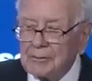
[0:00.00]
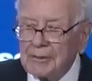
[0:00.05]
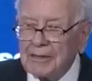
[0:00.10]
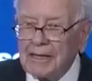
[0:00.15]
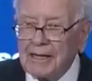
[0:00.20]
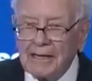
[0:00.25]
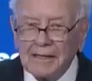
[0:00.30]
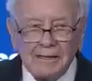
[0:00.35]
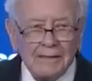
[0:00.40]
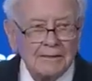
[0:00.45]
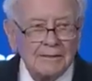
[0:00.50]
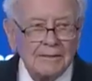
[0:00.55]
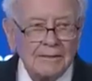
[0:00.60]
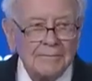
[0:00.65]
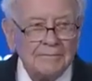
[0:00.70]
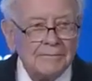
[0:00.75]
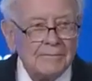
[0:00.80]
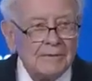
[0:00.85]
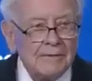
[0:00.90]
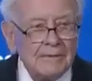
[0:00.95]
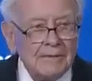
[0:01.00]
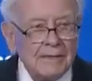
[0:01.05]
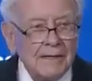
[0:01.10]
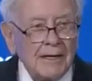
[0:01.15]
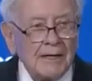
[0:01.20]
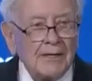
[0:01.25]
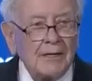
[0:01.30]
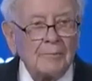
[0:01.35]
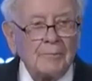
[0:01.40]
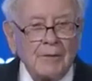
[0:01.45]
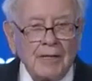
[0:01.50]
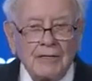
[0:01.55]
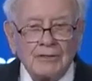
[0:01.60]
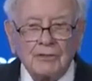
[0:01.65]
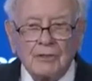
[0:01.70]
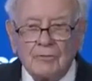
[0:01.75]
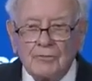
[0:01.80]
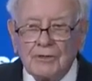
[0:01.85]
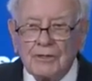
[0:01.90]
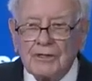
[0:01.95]
been added to
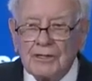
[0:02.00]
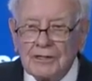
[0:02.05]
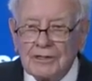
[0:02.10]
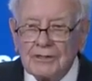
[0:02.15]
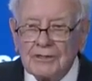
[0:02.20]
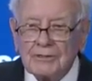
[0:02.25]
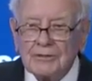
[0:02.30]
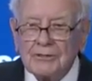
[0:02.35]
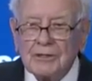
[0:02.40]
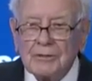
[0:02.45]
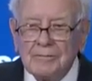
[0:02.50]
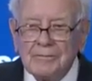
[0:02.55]
Enterprise over the years.